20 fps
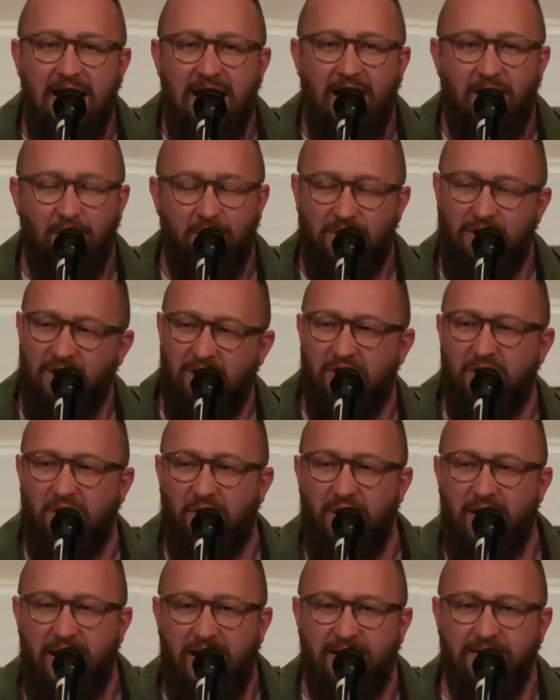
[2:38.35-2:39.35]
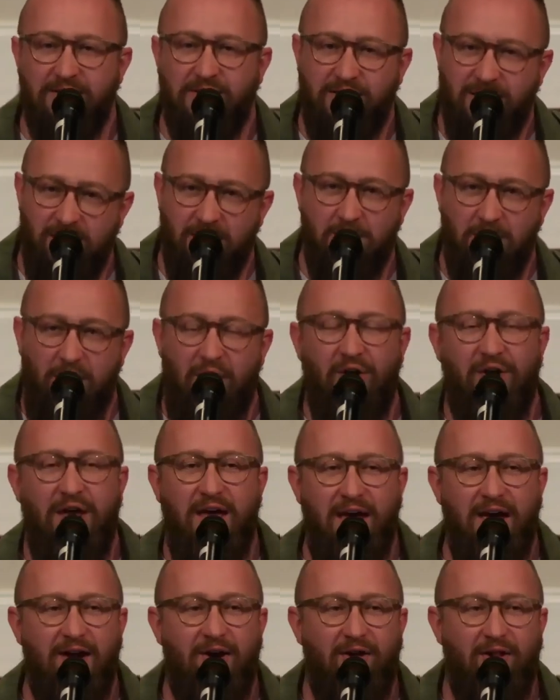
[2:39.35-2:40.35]
and we're going to go ahead and send them all to
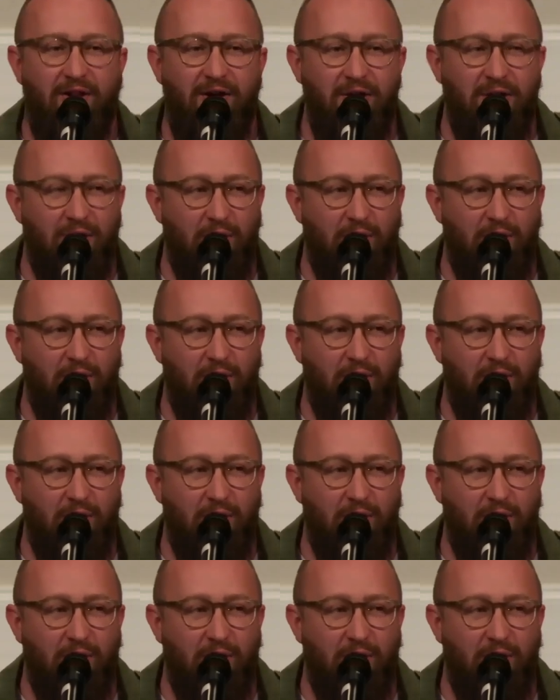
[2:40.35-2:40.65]
hell